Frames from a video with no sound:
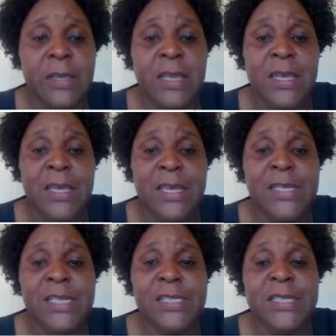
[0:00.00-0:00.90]
It
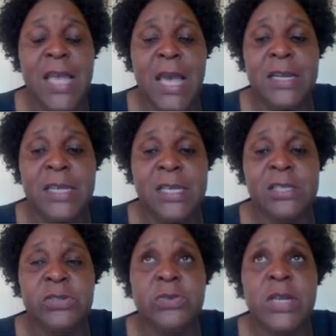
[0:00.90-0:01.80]
is
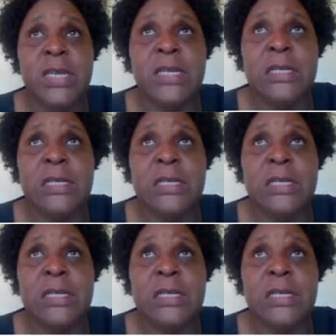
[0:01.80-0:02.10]
non-insulin